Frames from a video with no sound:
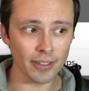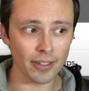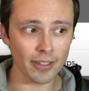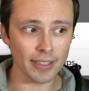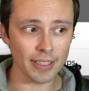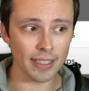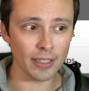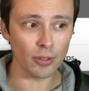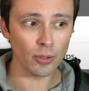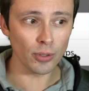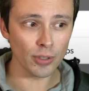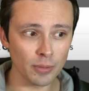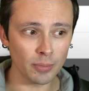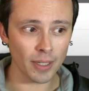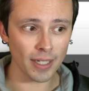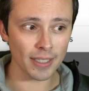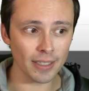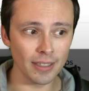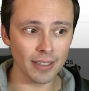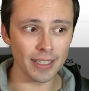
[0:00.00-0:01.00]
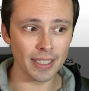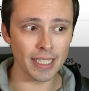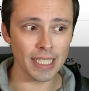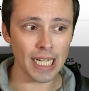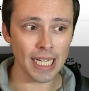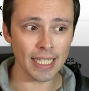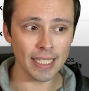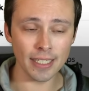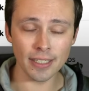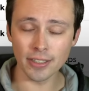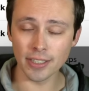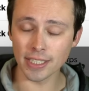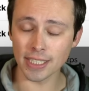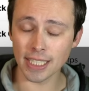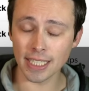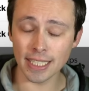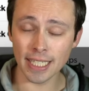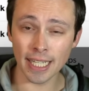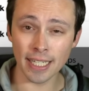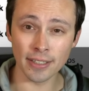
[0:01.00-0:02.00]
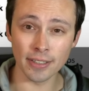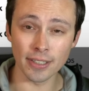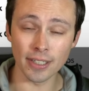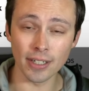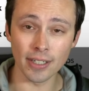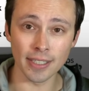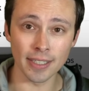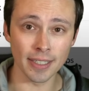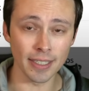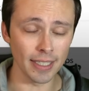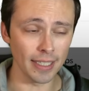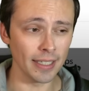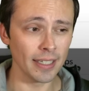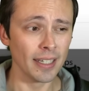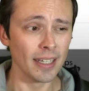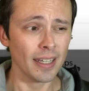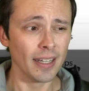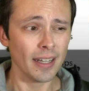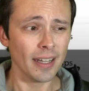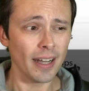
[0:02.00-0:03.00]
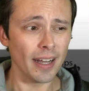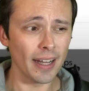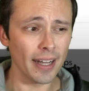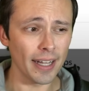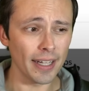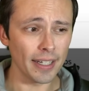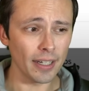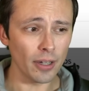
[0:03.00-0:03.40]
on the old model and a 90 hertz container on the uh,